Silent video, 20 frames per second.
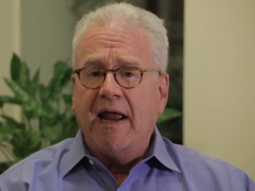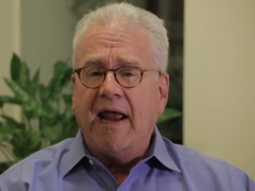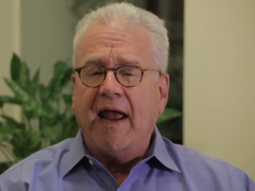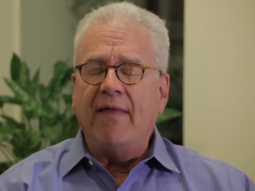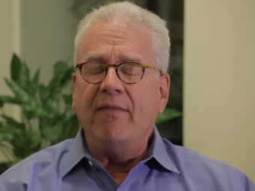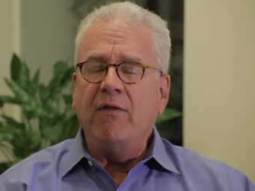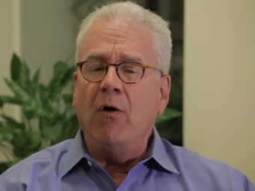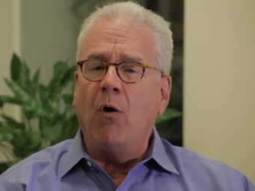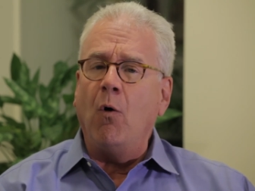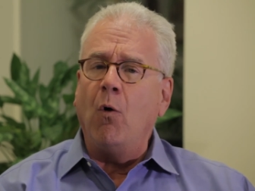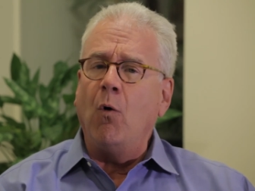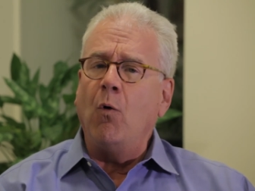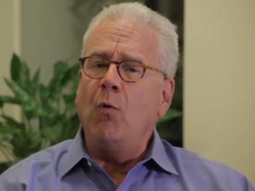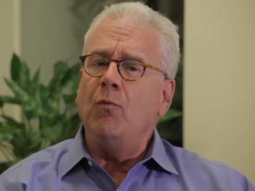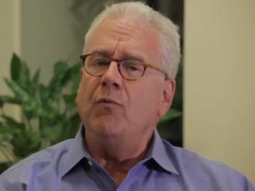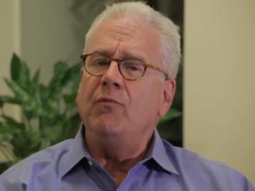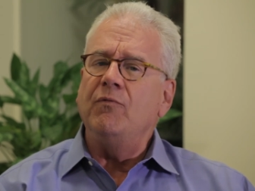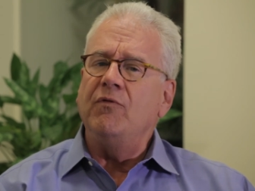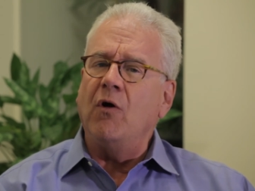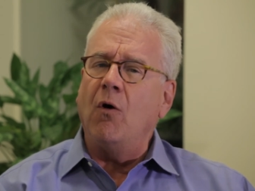And the
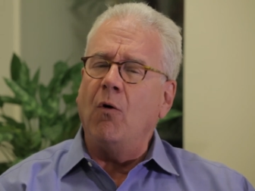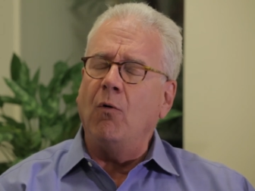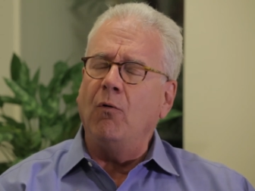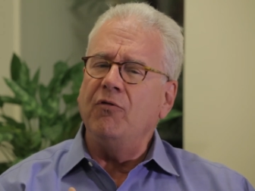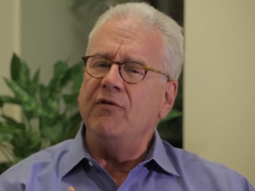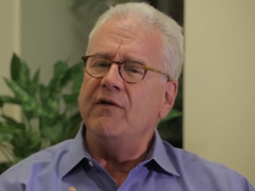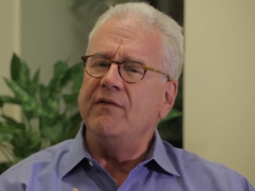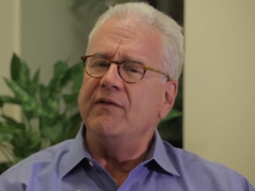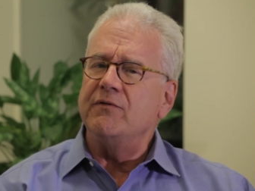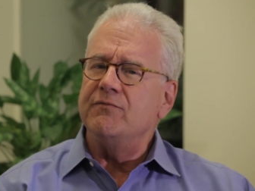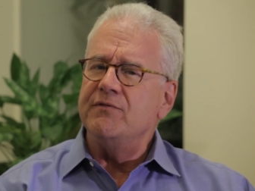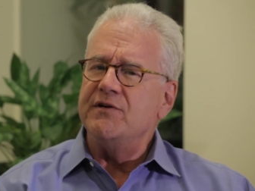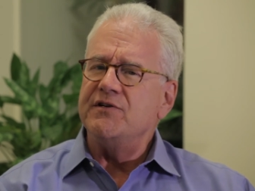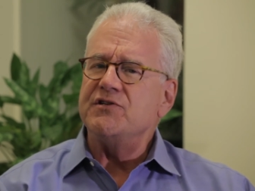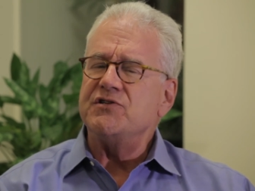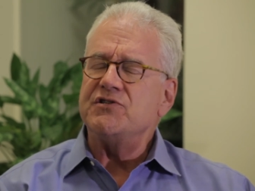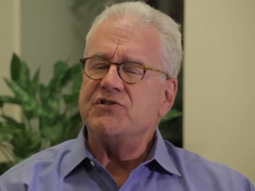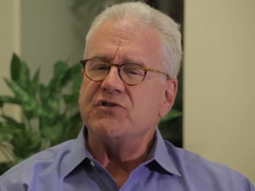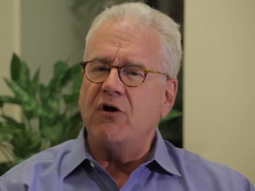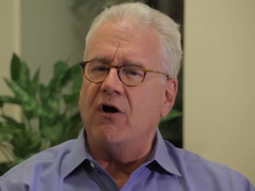whole thing that
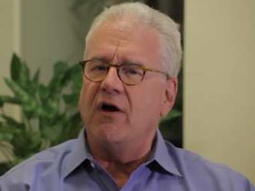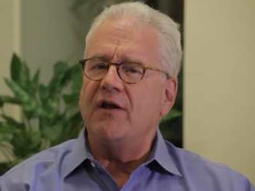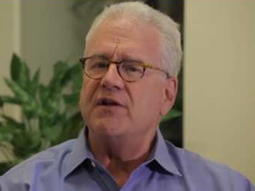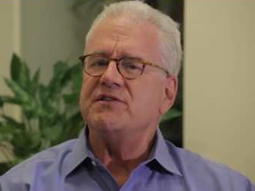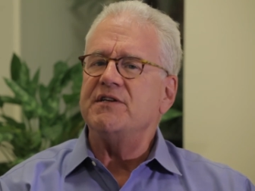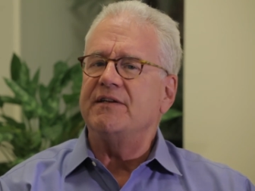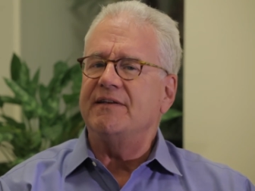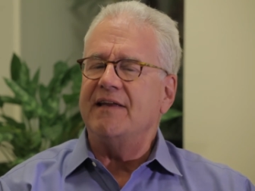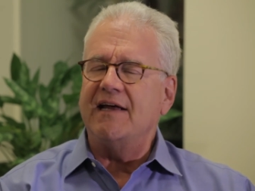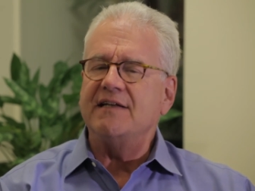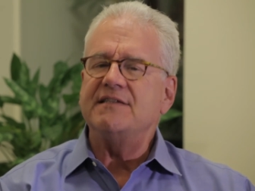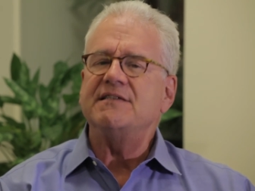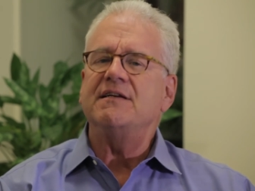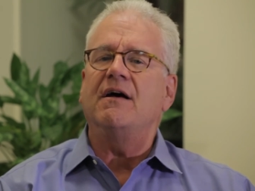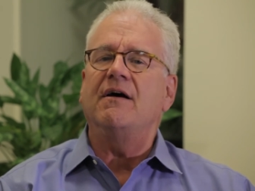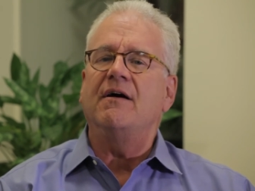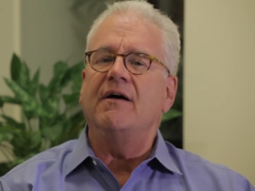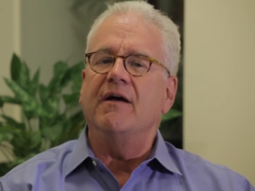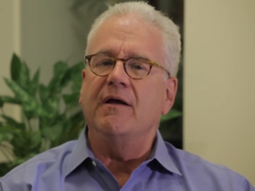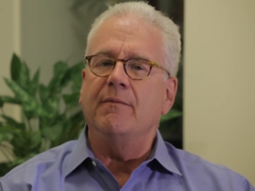Regis taught us at that
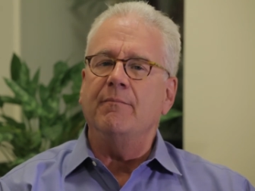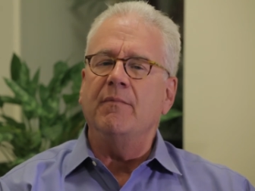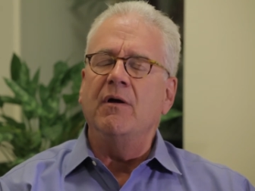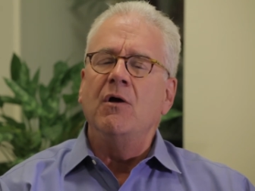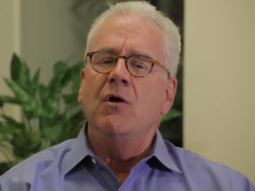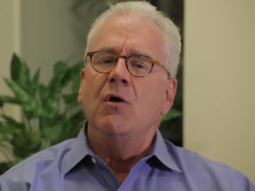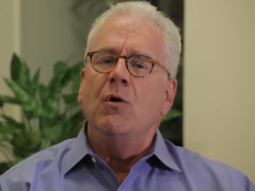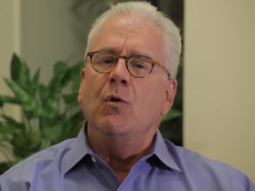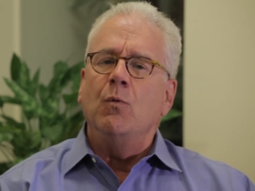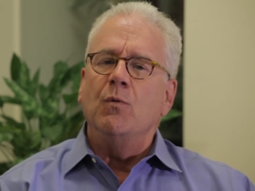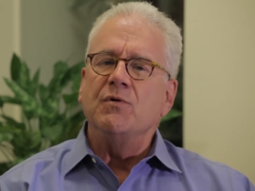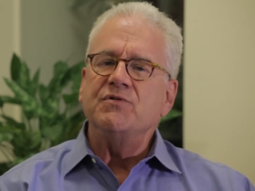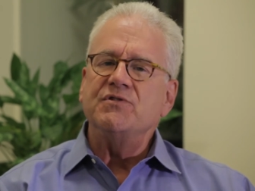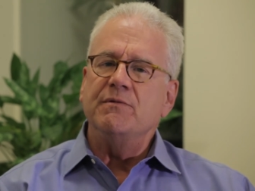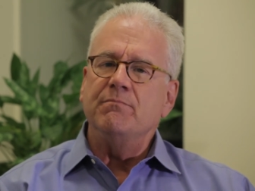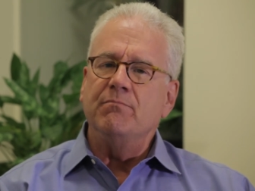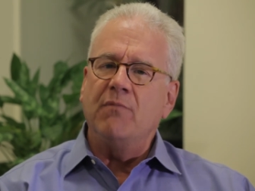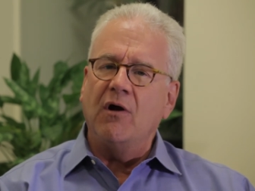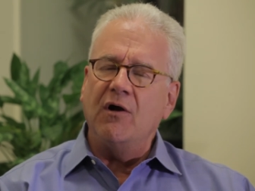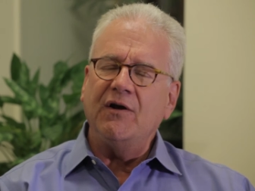time was
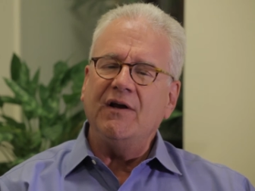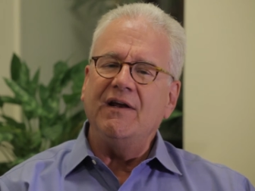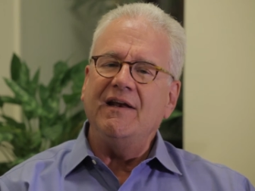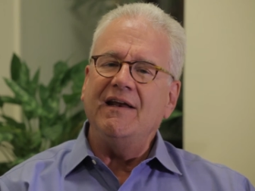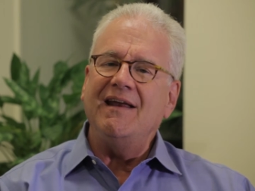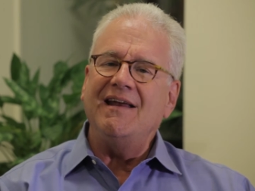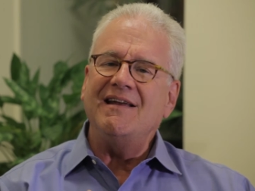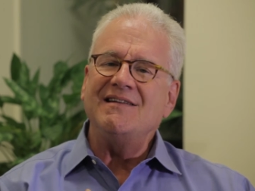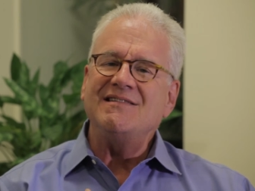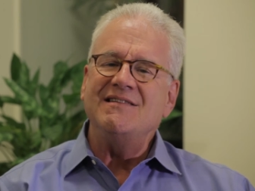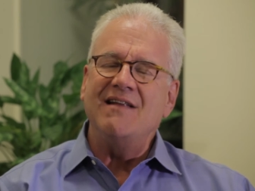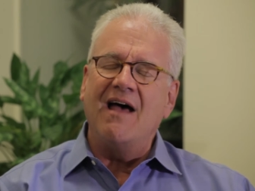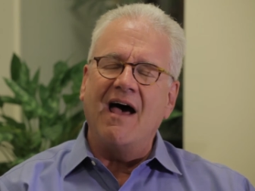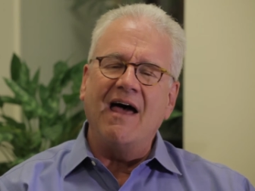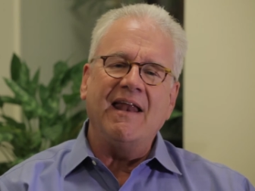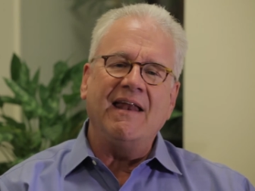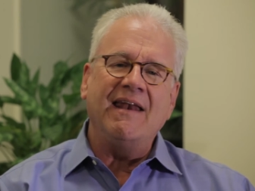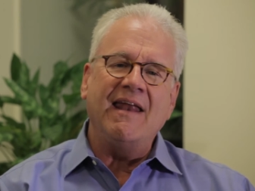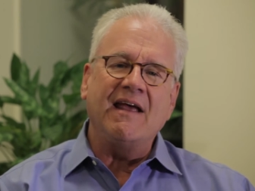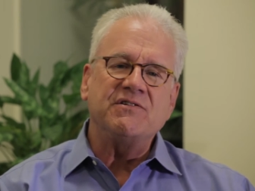that marketing is
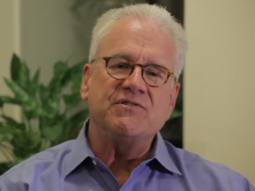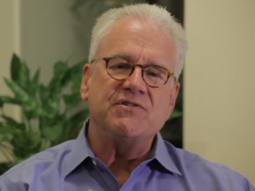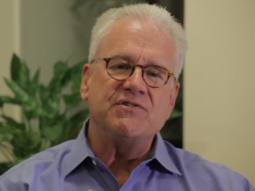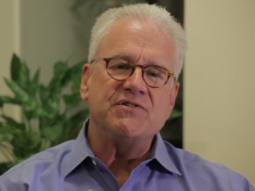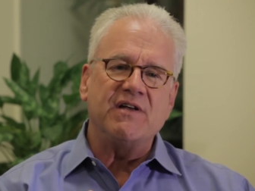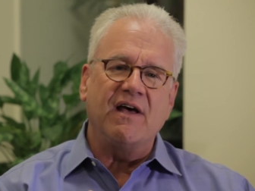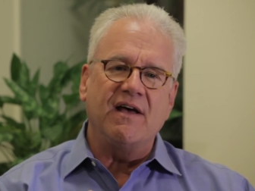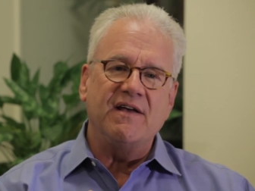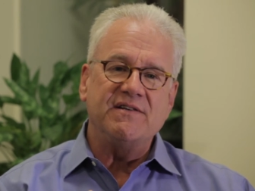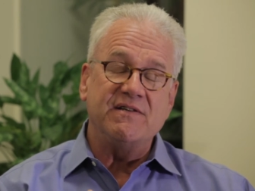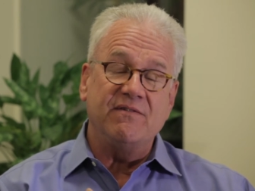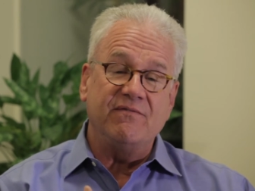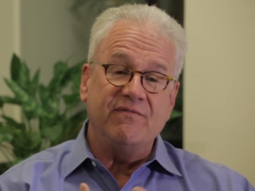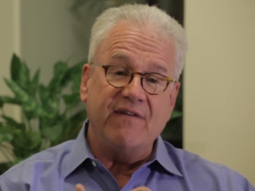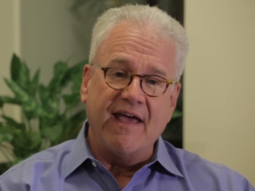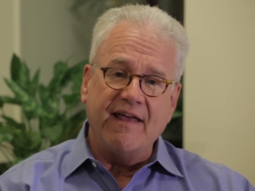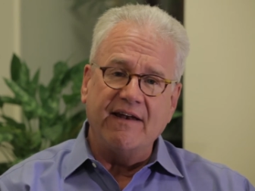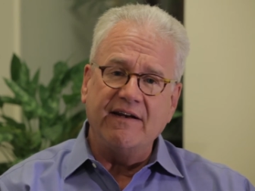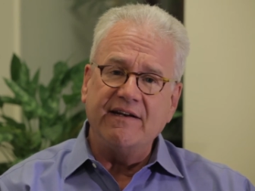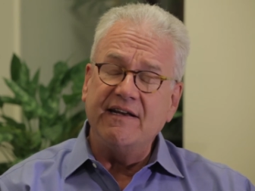not an exercise in
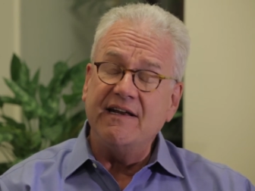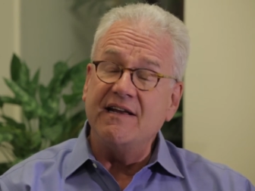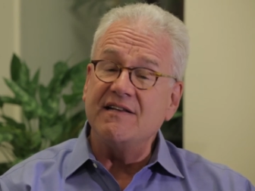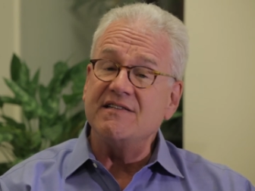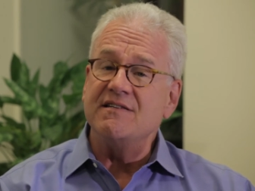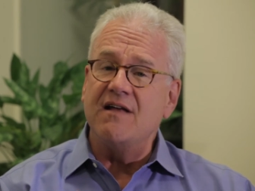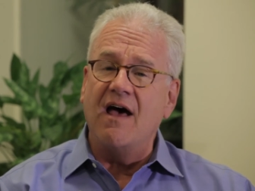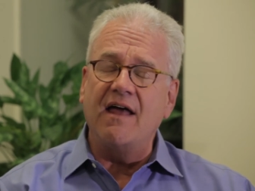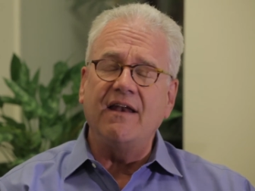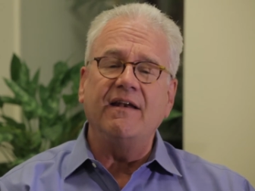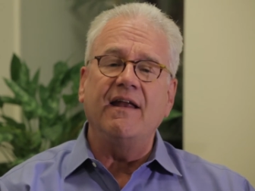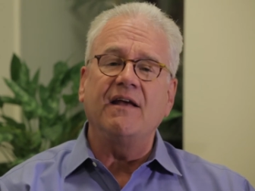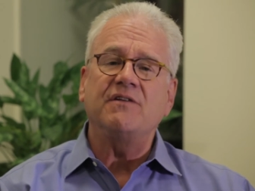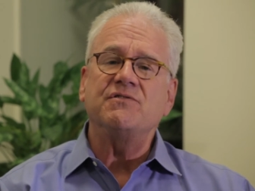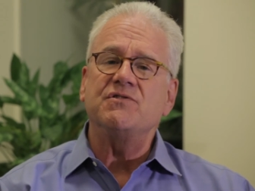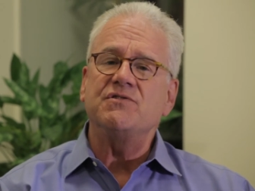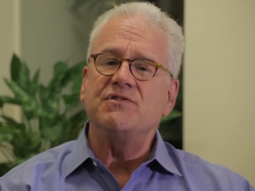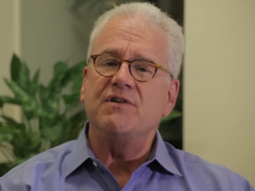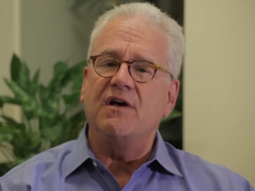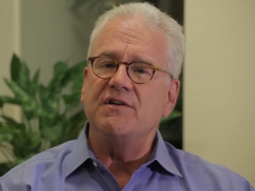vanity, it's not an
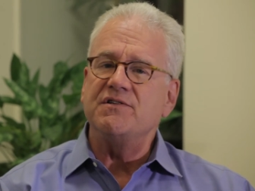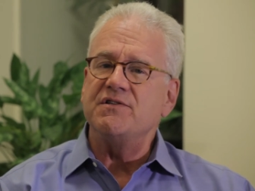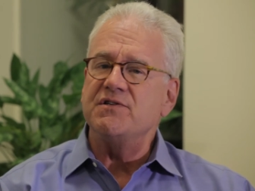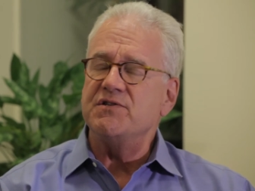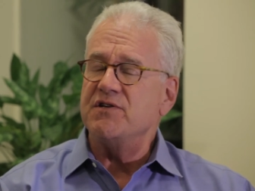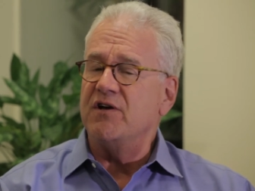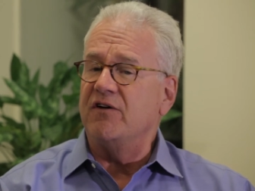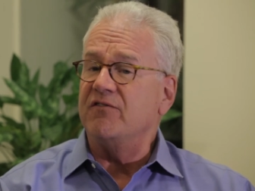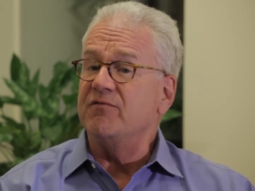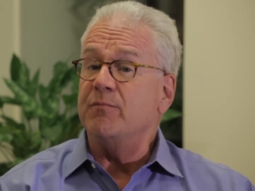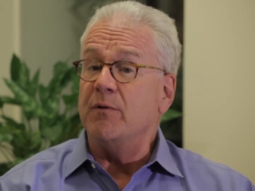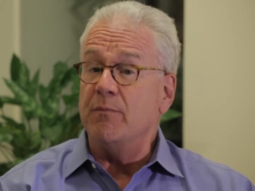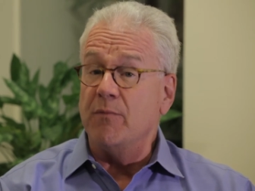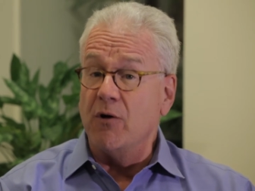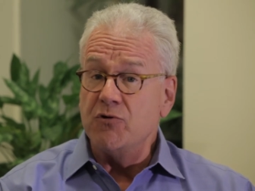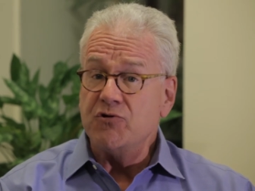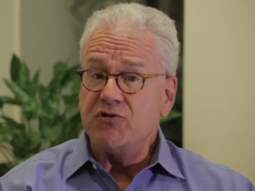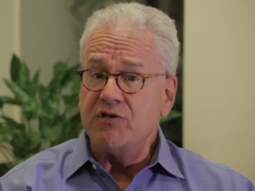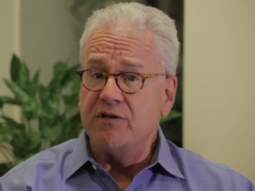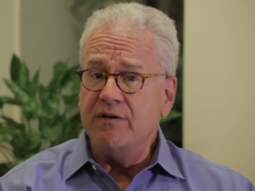exercise in
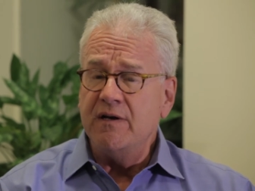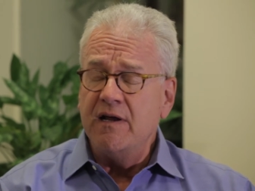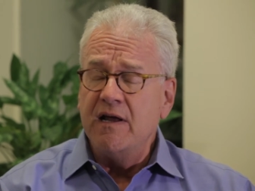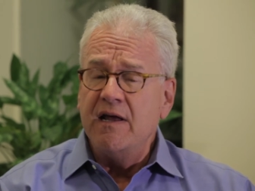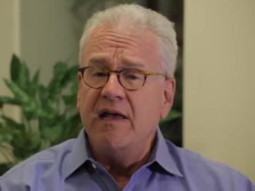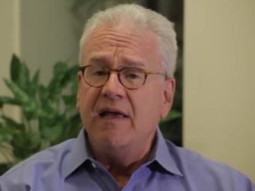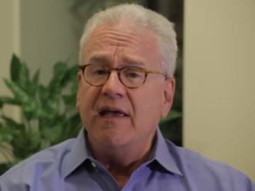self-promotion,